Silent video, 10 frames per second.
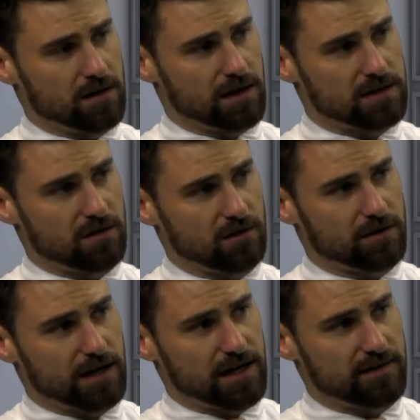It's not
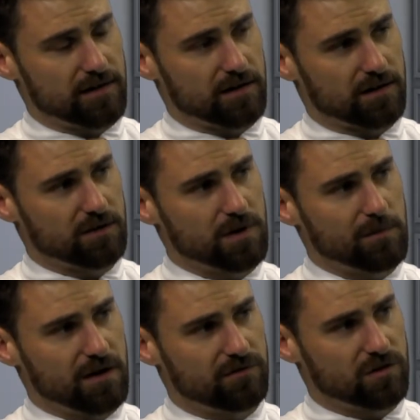looking ideal. I think we
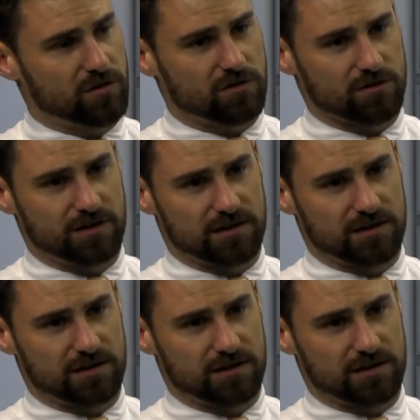may have discussed